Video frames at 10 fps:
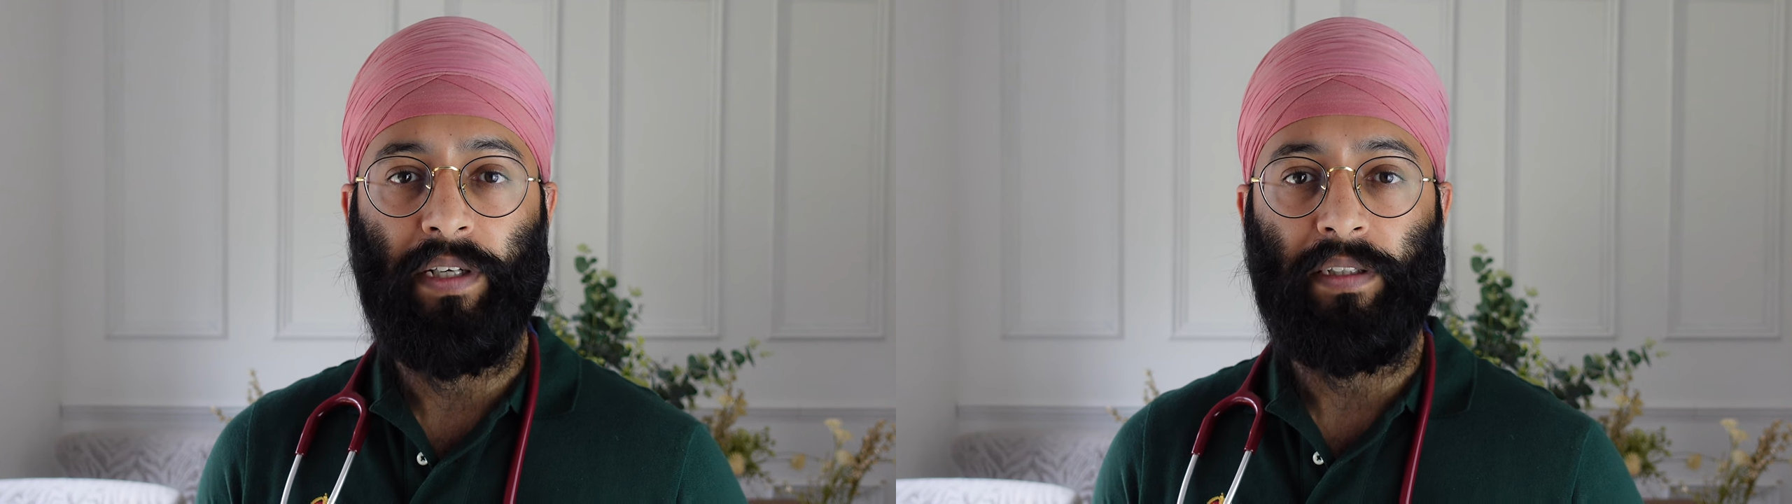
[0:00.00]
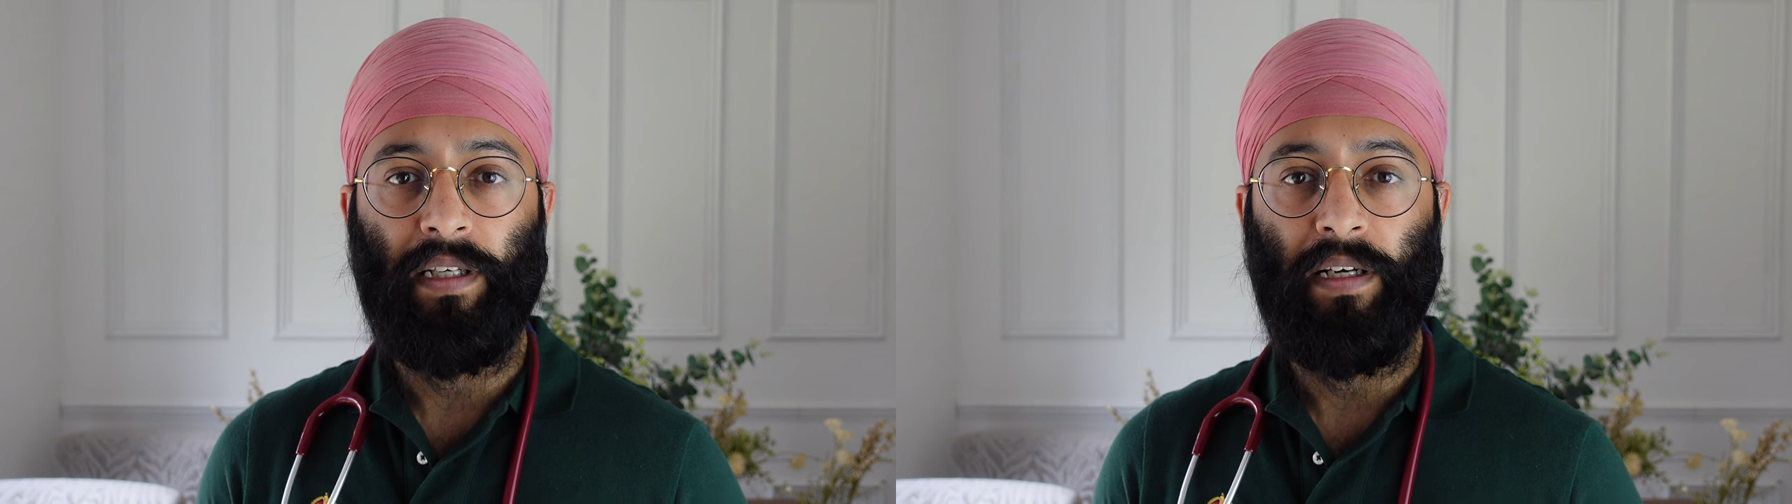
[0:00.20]

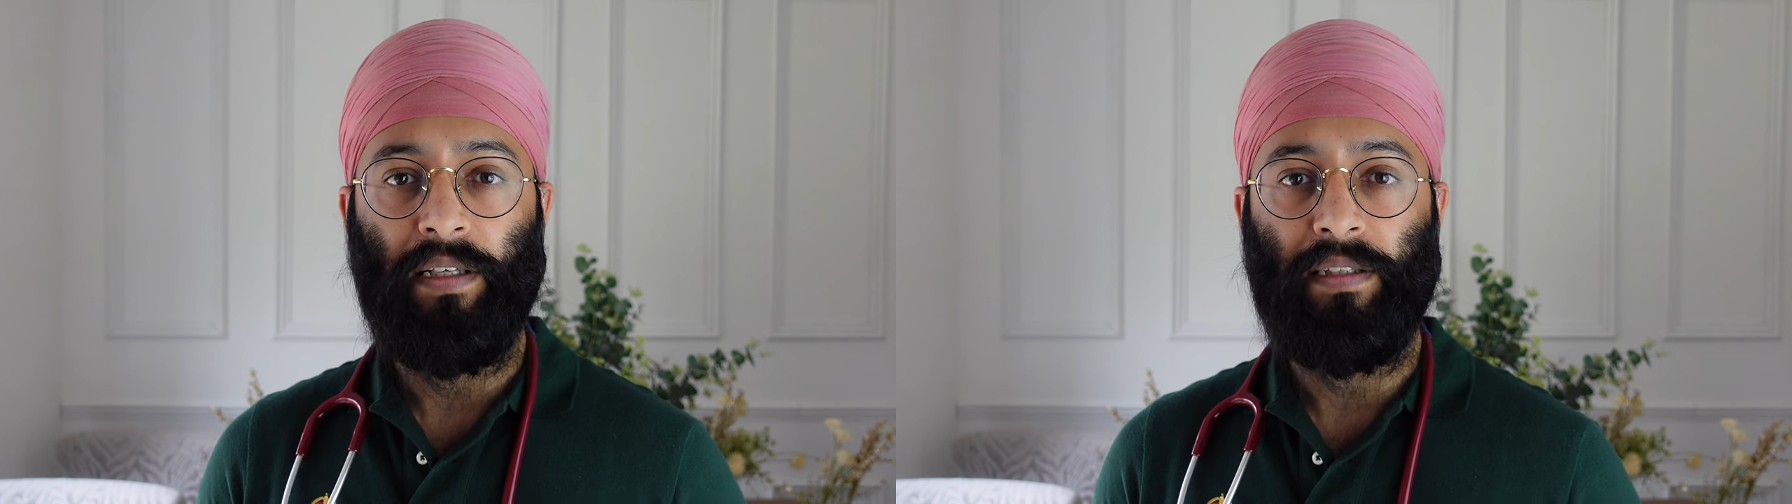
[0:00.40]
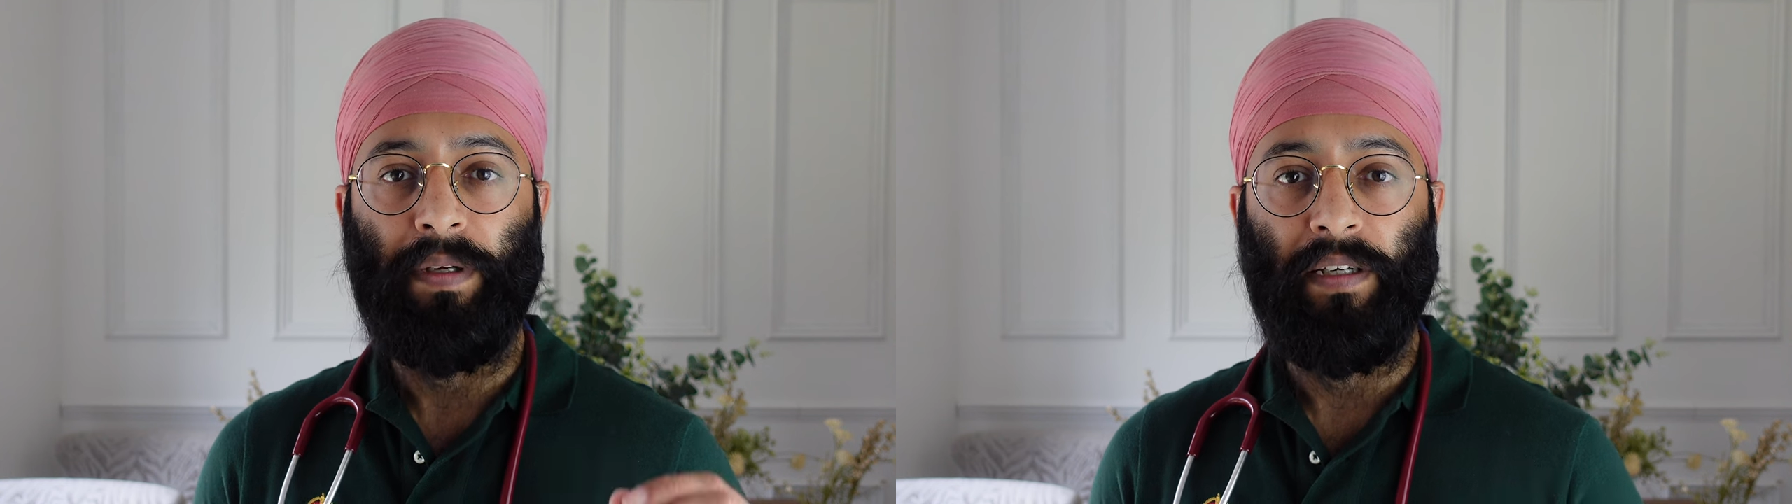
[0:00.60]

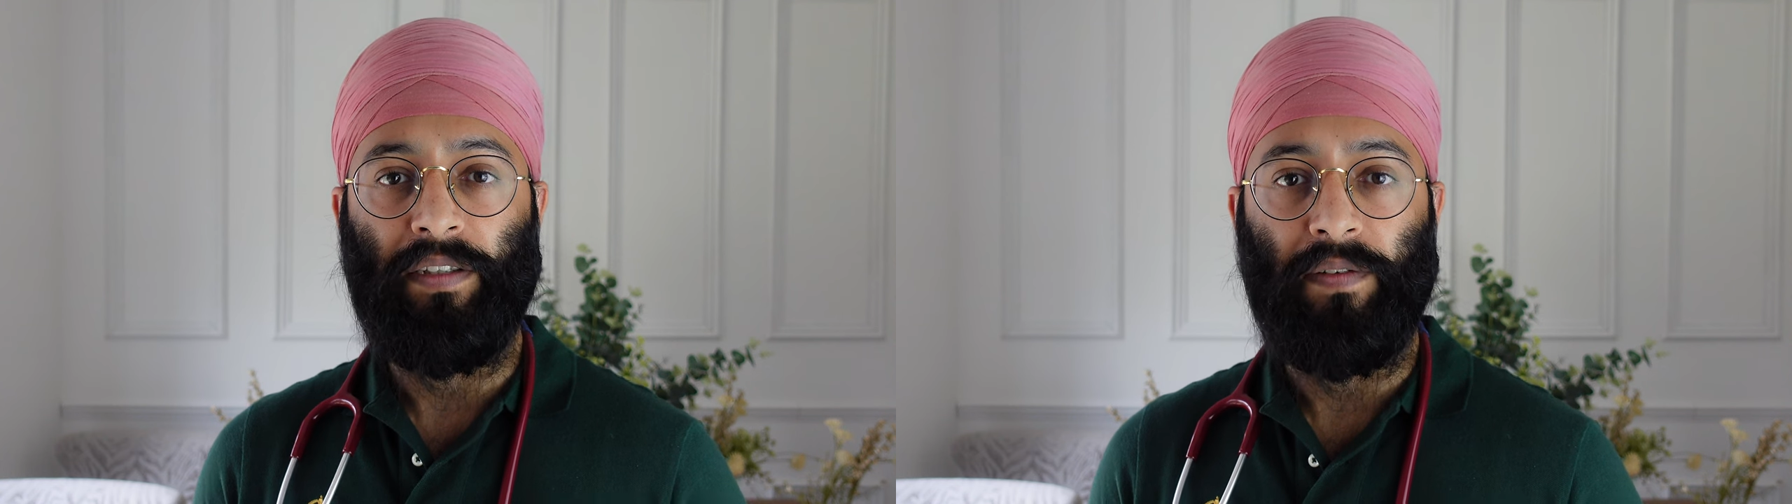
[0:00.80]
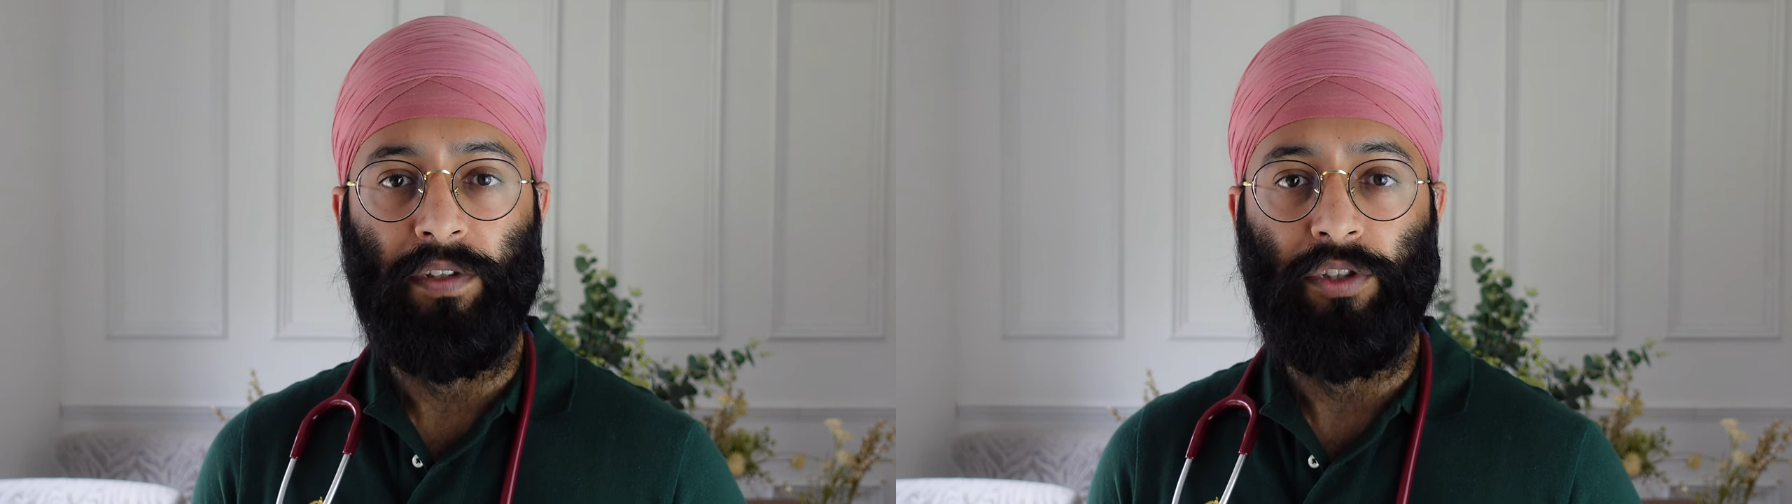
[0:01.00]
occurs because
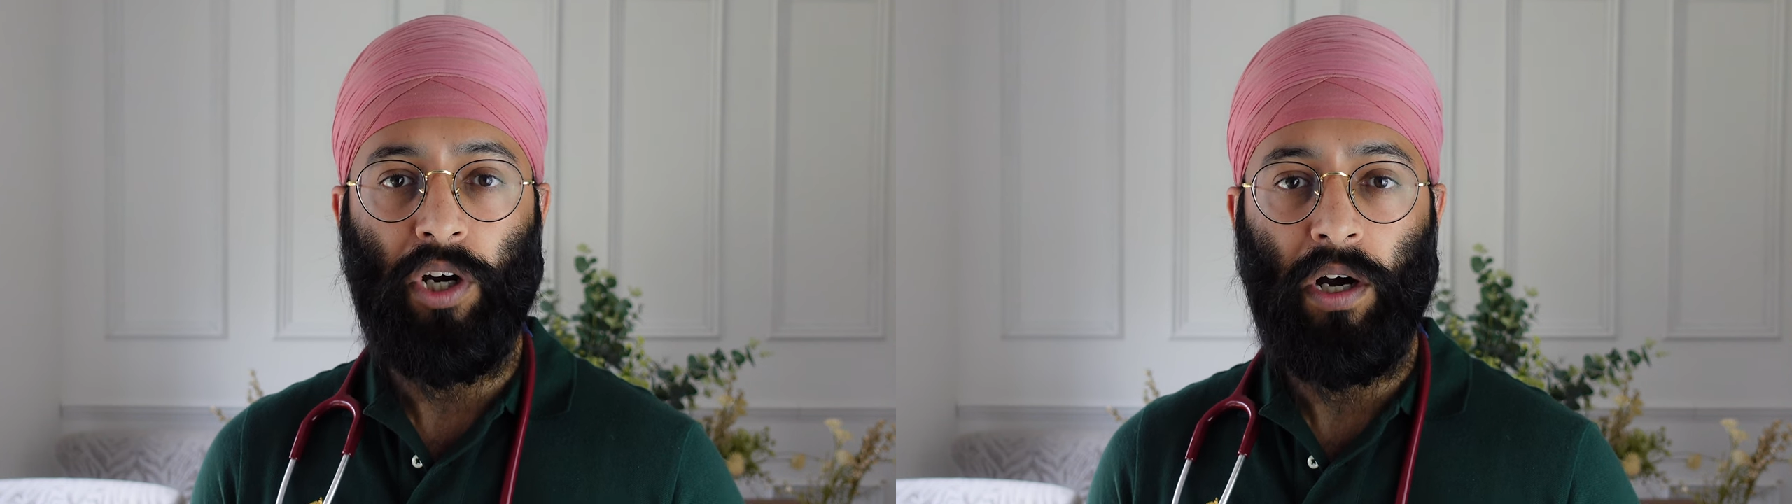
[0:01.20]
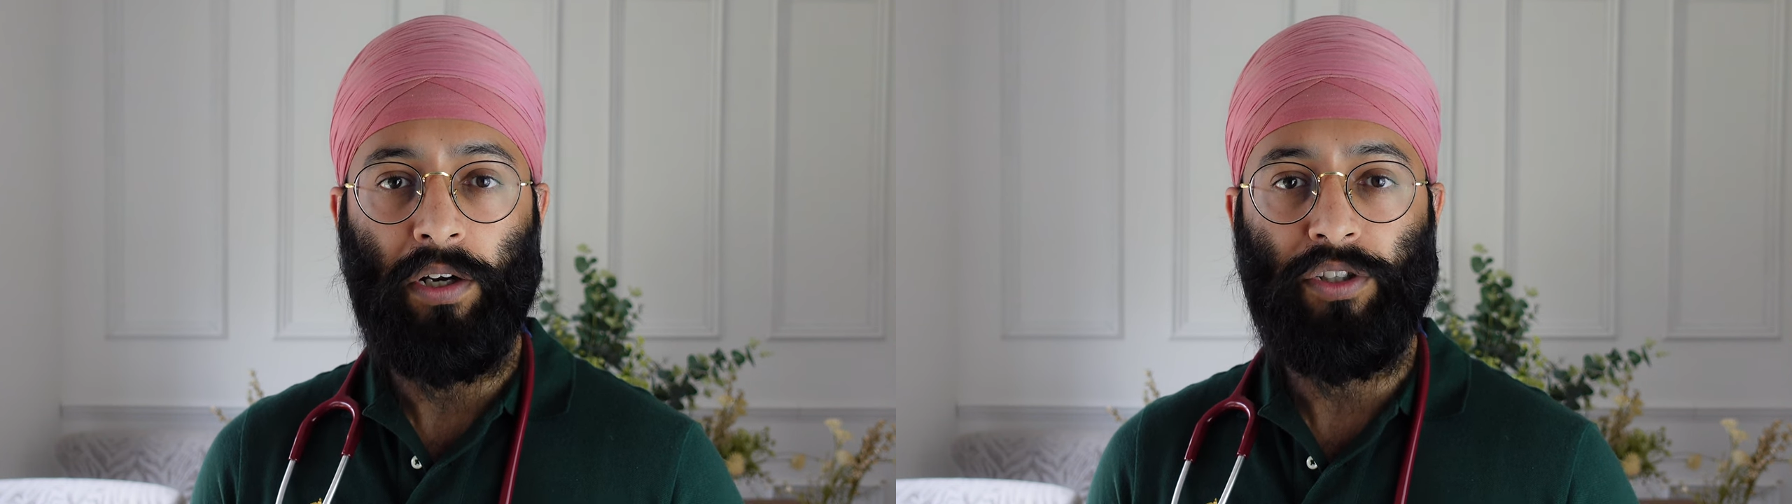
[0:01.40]
of the
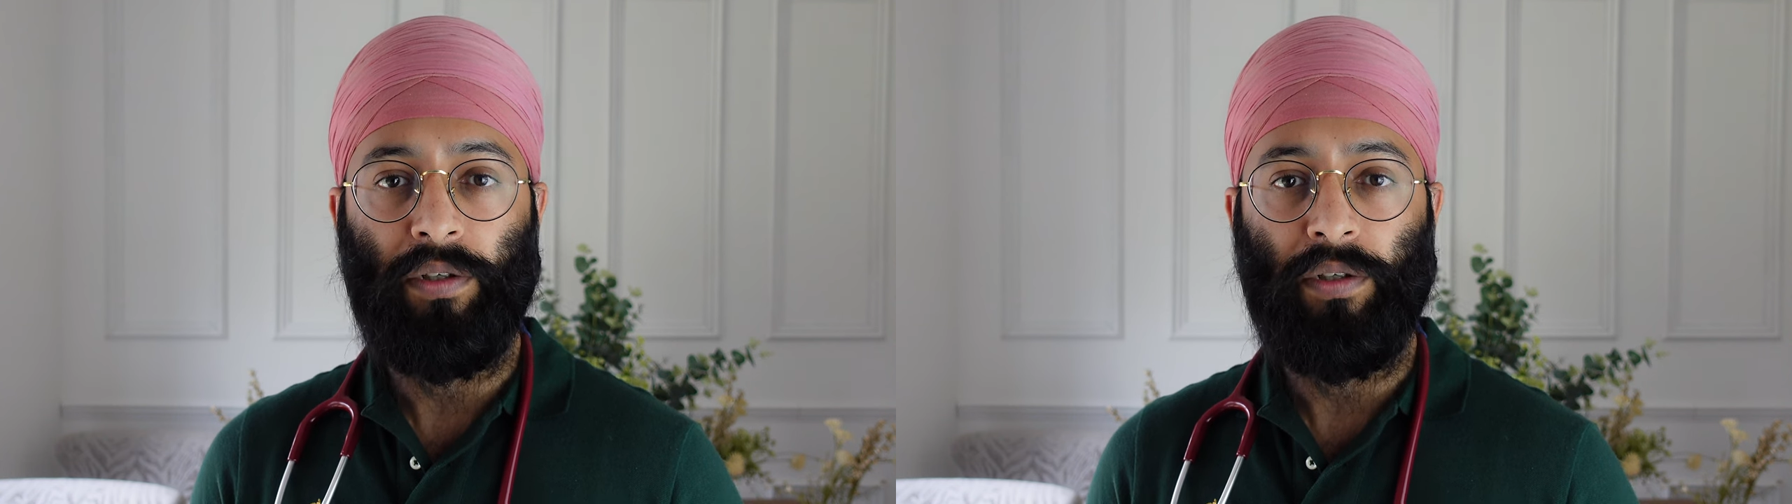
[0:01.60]
charge,